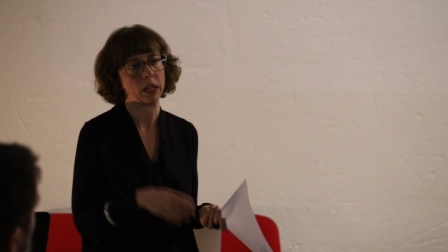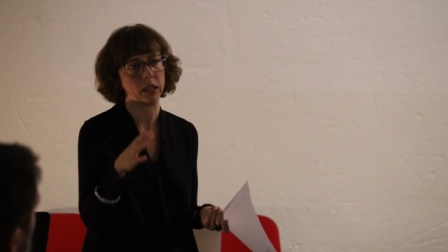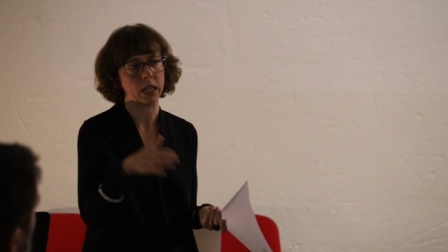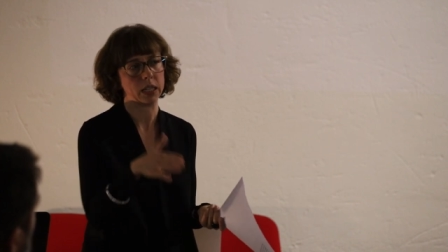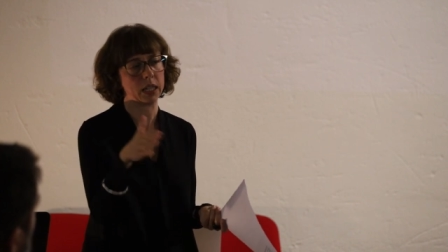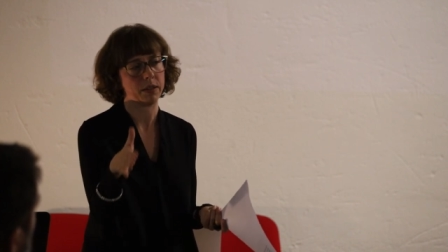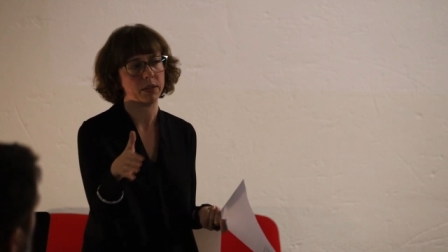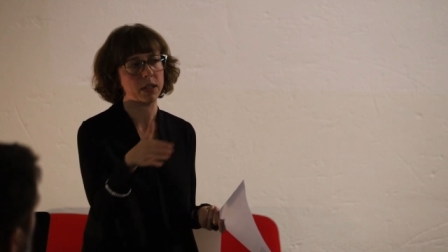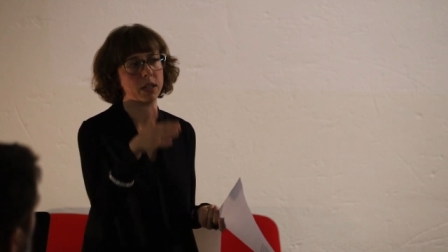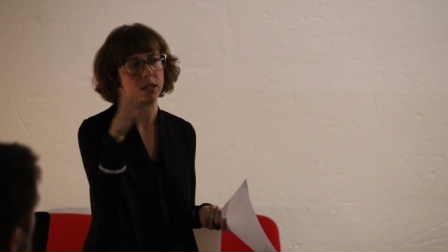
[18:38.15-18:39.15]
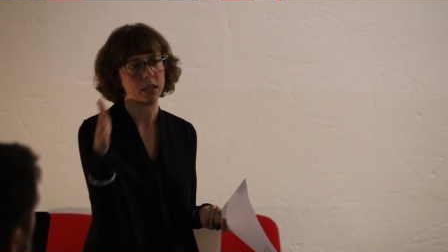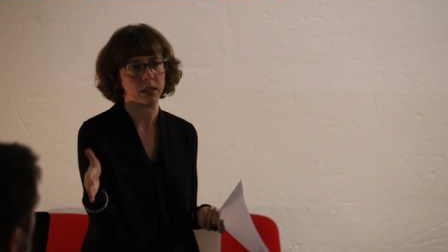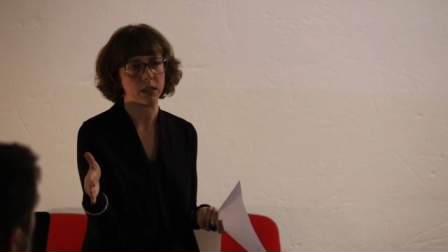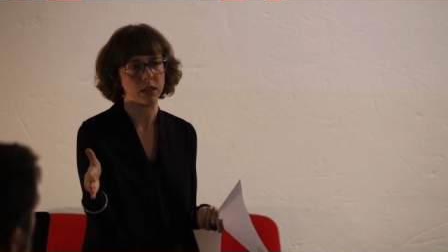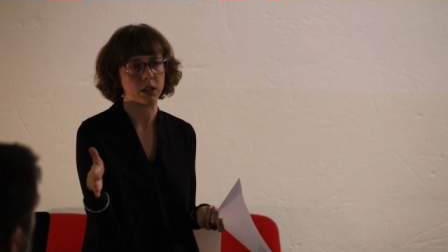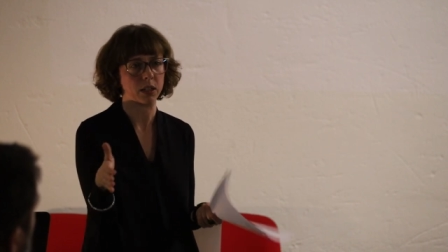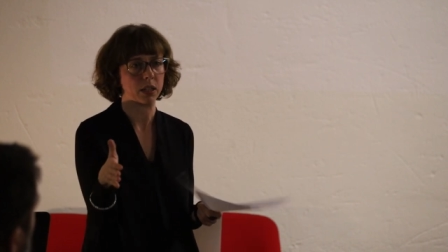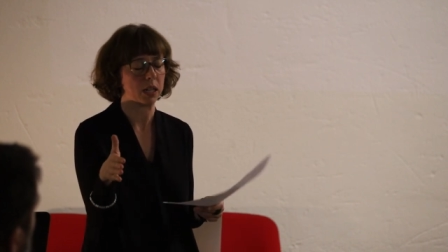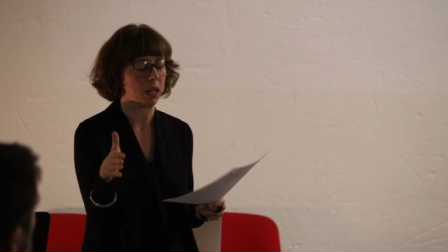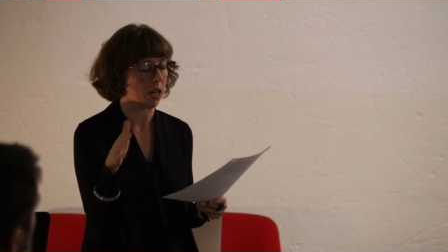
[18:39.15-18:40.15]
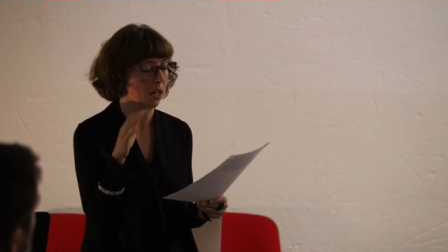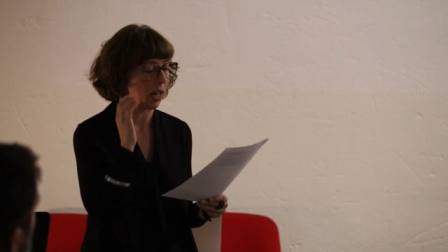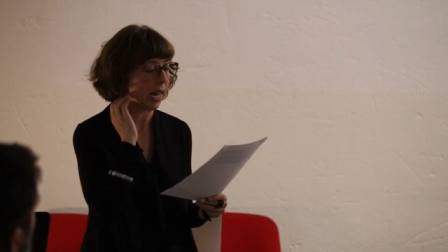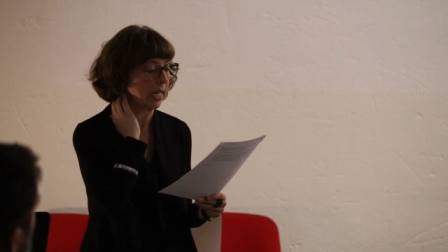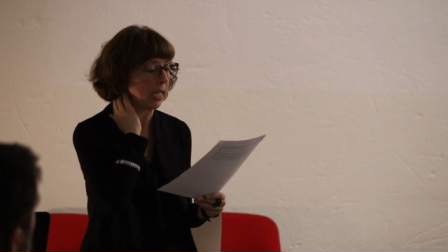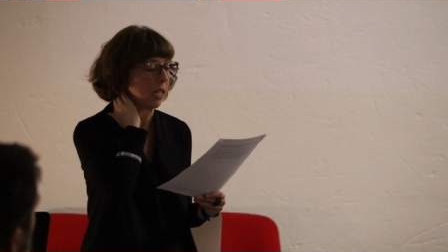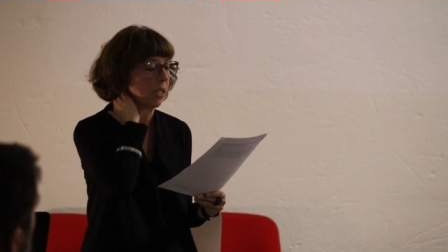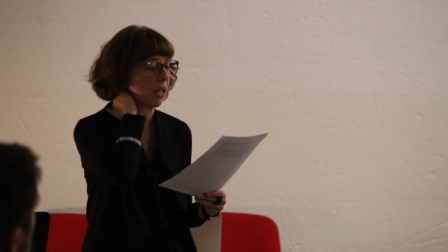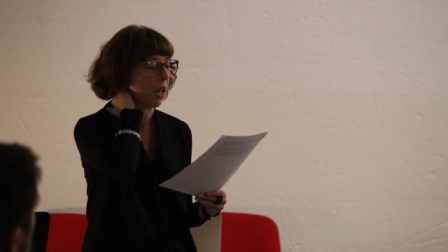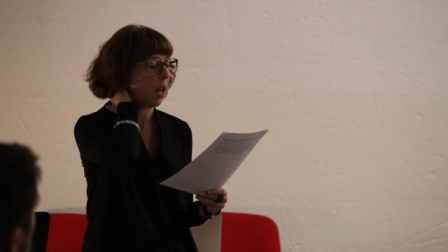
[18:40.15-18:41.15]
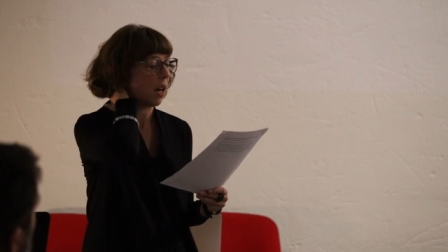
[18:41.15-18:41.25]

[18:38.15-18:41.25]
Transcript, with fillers: in the late 70s and early 80s, uh,